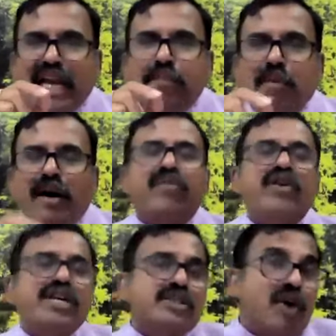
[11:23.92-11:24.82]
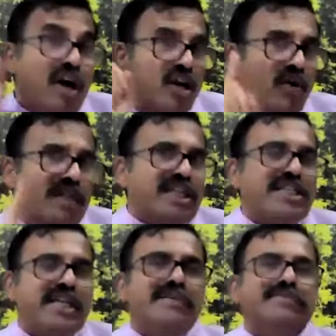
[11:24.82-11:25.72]
Jnani point of view, he is non-dual
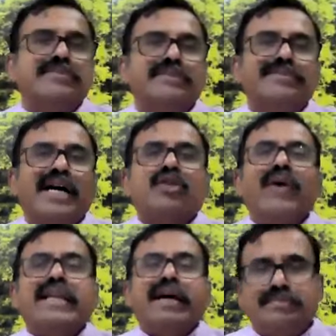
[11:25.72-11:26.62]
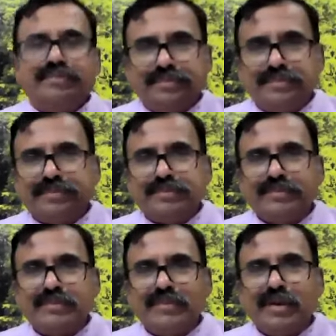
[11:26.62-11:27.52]
sakshi, Advaita.
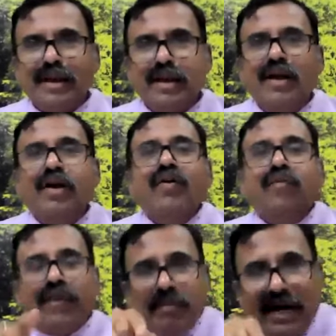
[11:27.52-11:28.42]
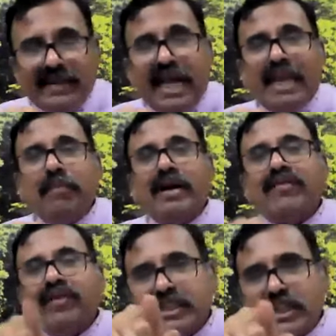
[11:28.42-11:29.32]
From Adnani point
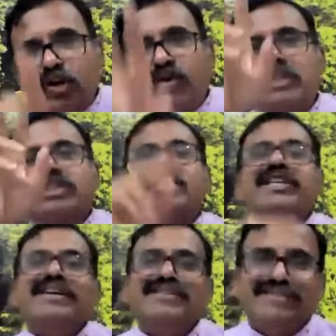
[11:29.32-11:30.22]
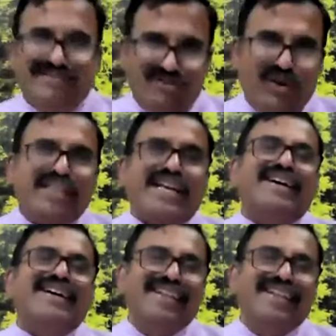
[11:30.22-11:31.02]
of view, he has a dual sakshi, Dvaita.